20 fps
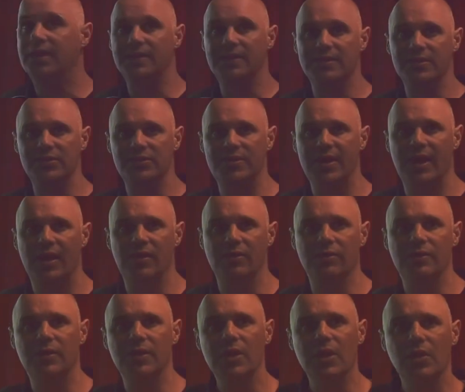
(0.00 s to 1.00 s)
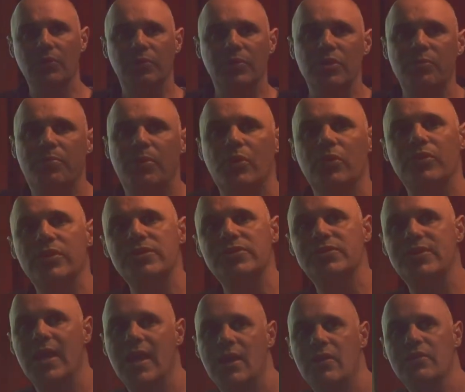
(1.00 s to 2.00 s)
this down. When you pull this
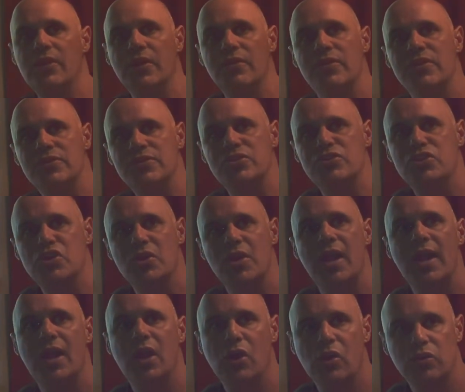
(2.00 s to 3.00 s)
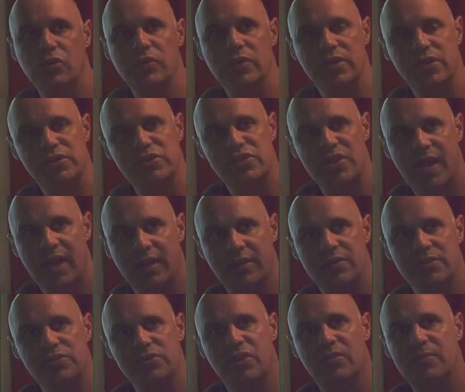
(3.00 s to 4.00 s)
down, this is your heraldic sign.
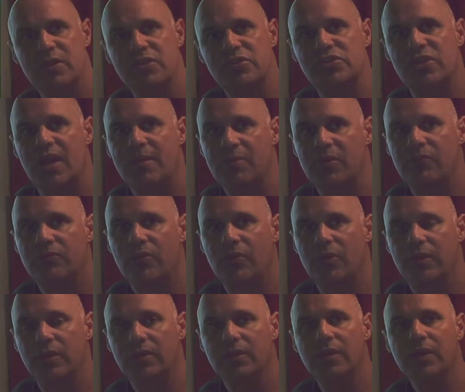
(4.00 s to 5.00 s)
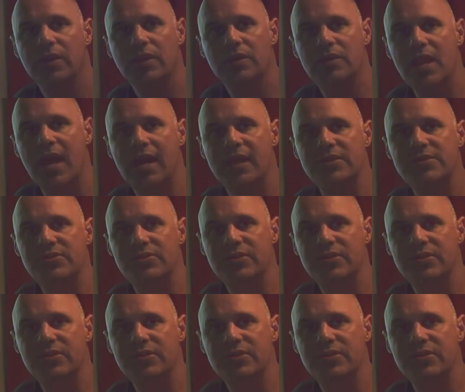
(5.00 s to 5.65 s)
This is going to be an assignment for you. Nice,